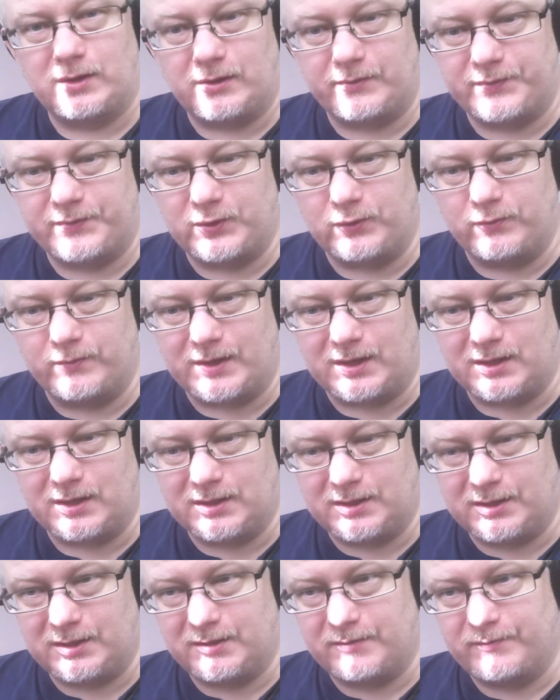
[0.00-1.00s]
I do
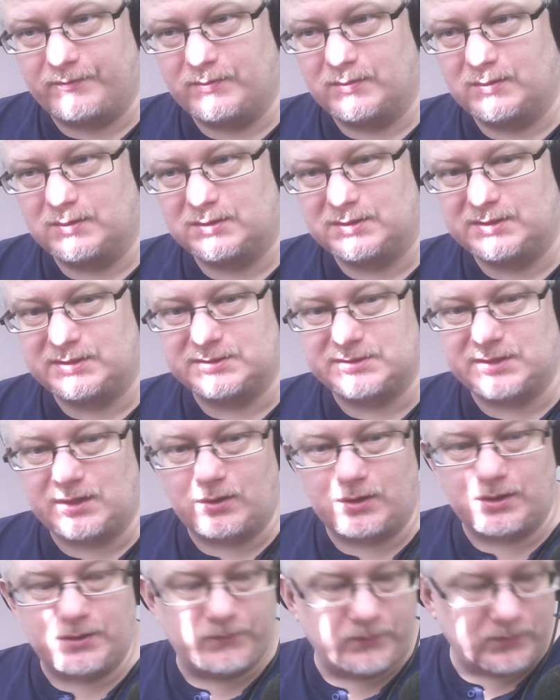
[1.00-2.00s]
my
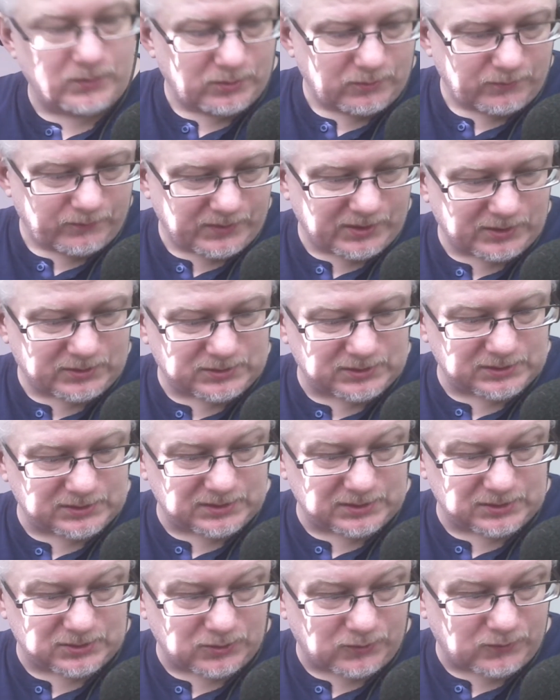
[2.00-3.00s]
DJ
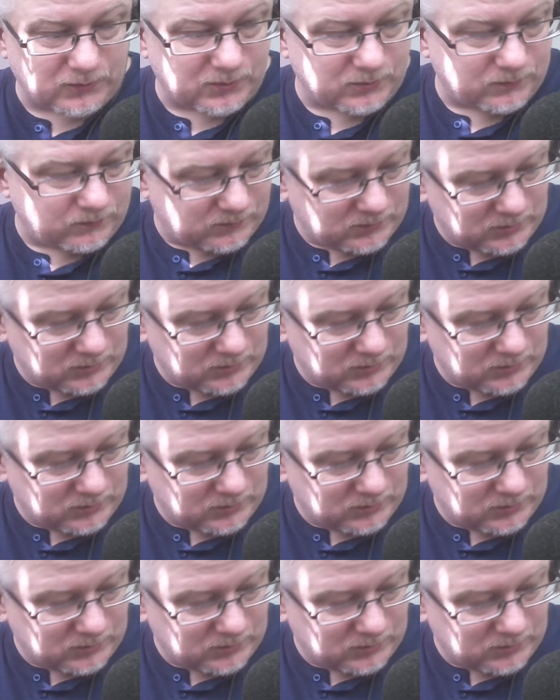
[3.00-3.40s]
mixes and so on.